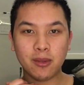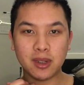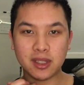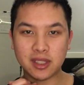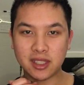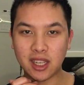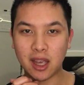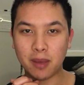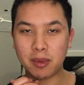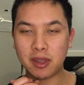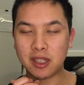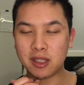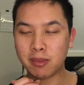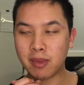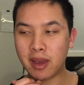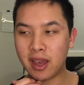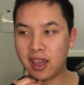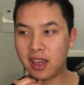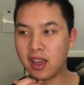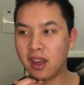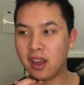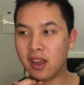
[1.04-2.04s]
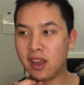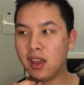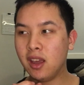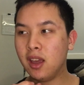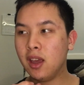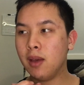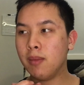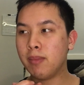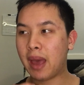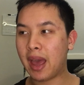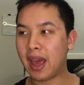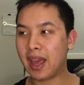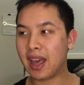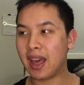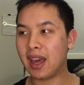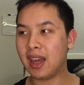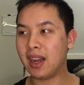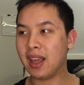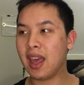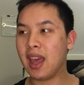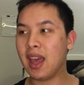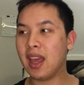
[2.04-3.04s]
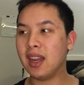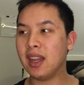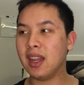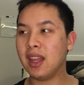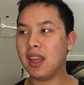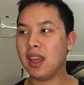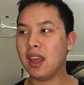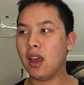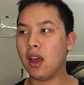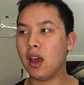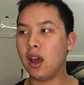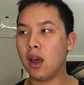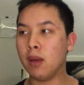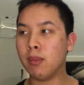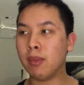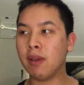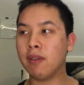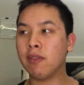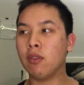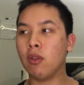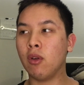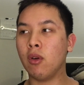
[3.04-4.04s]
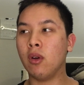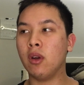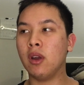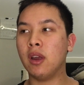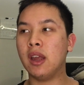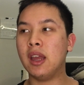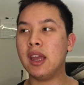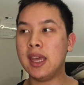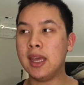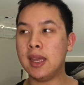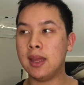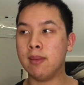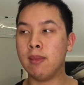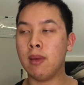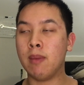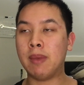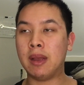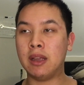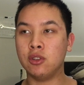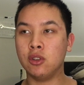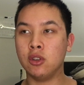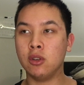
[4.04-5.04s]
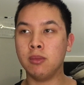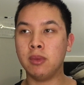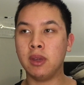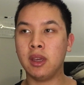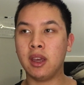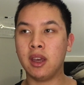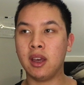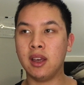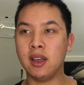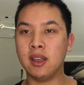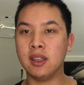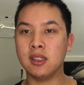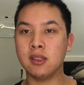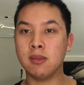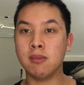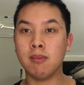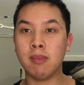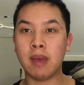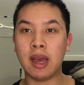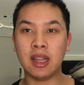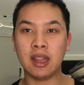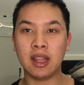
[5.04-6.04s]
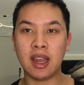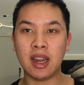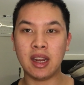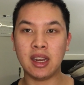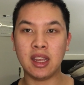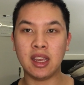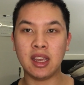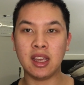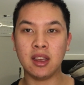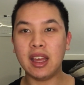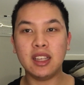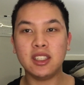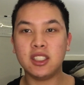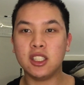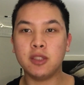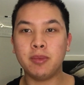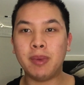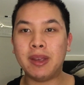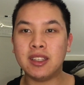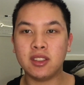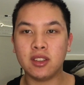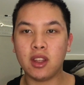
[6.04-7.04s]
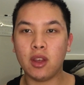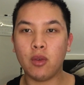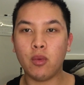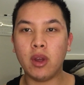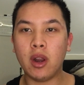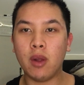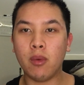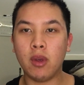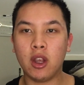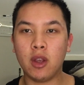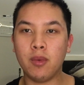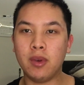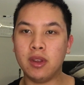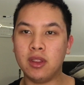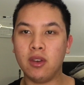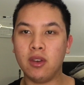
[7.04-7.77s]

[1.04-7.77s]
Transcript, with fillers: what's up? It's Micah back out again on my floor in my bedroom because my lighting is just basically what I'm working with,